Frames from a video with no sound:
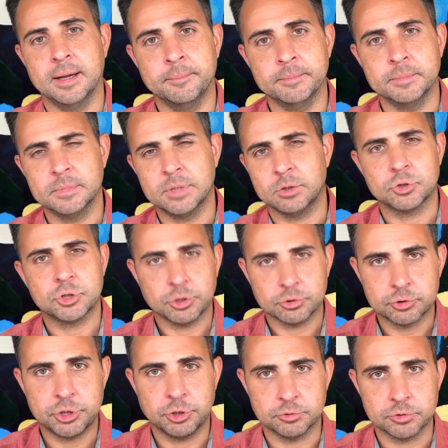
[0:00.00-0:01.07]
little
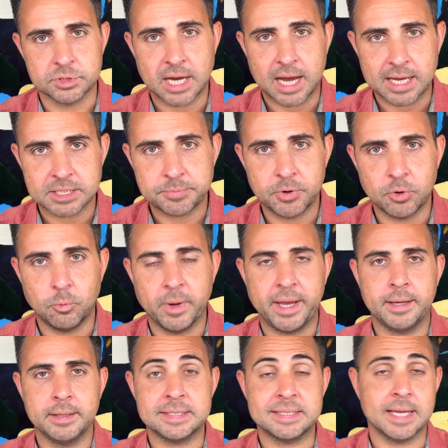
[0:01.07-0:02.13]
children's hospital
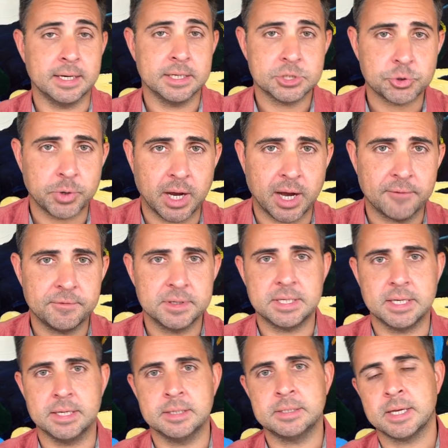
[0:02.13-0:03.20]
wings, dentistry
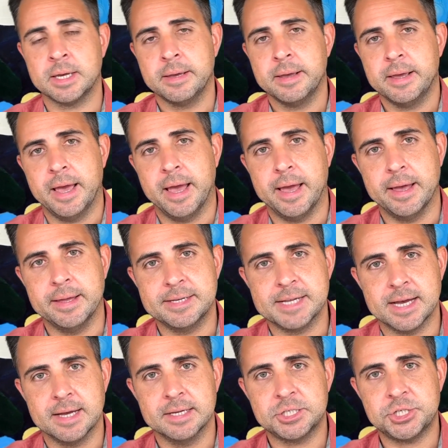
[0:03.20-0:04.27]
offices.
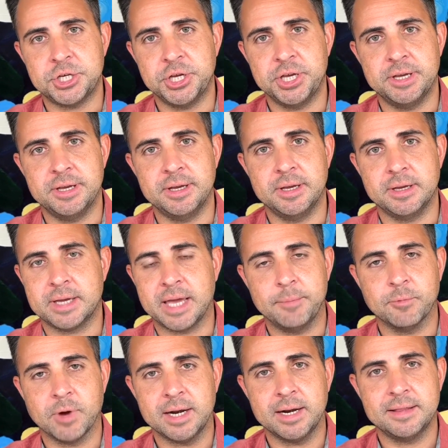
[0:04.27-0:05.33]
And she came
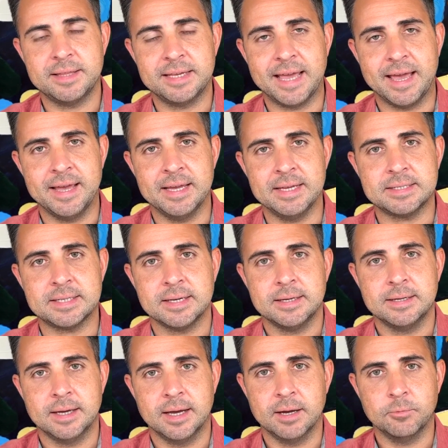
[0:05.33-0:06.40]
right out of the gate
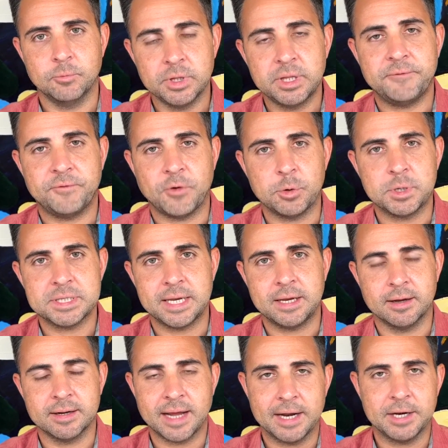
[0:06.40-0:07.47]
really focusing
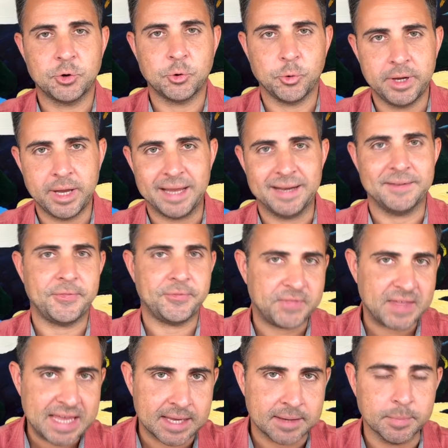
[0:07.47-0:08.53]
on how to create
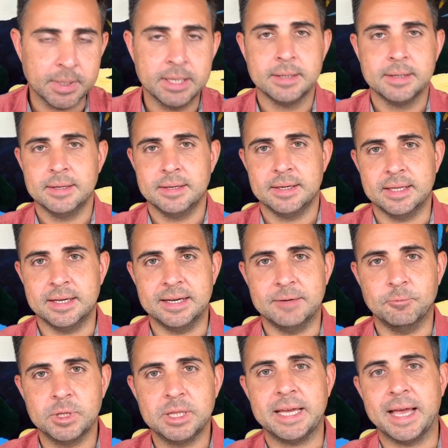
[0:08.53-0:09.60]
theme in a
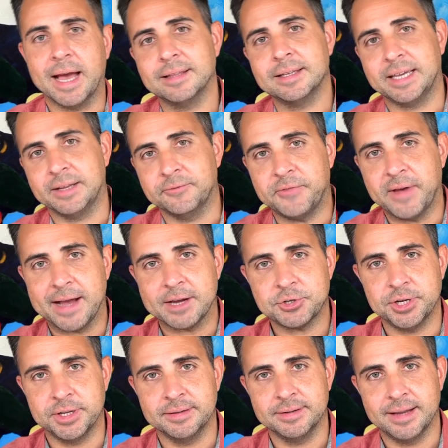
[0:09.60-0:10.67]
really elegant
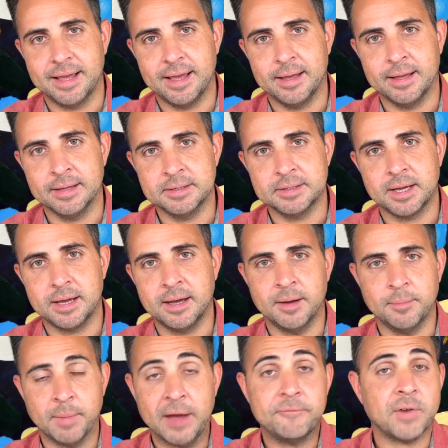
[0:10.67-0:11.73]
fashion. And
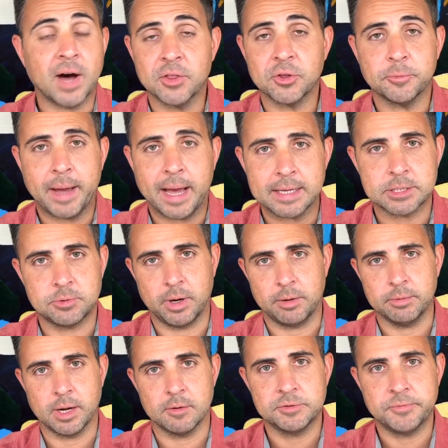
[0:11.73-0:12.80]
my father passed away when
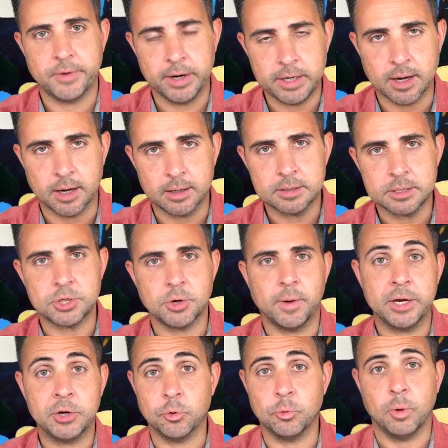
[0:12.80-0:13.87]
I was very young, so I
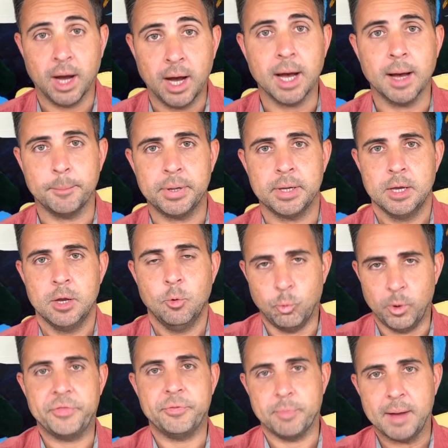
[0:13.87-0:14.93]
grew up
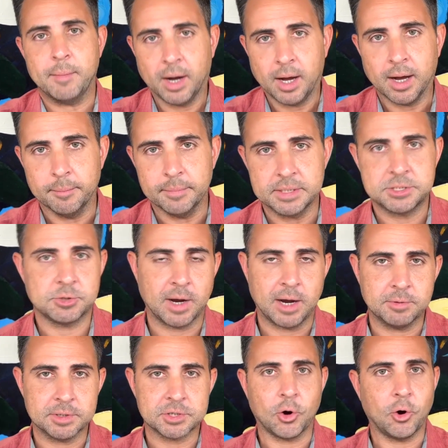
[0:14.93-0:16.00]
with my mom. And so I
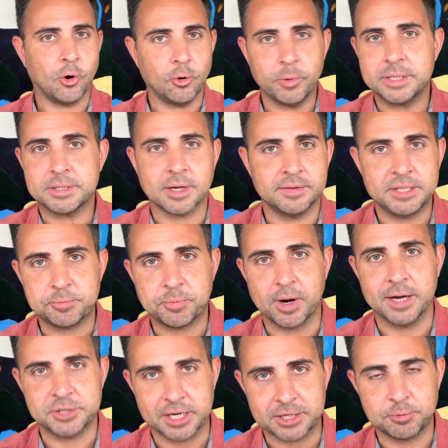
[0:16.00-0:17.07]
was always on these
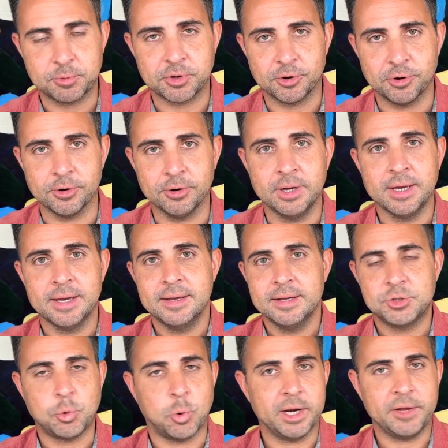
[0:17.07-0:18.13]
projects with her
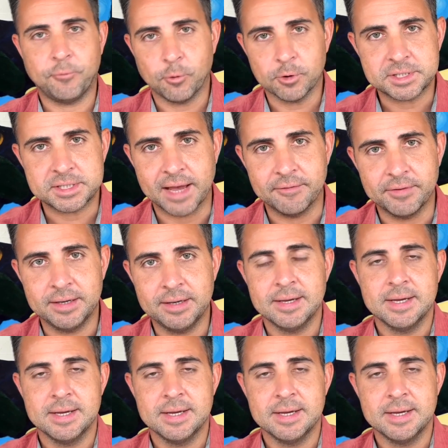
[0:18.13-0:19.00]
24/7,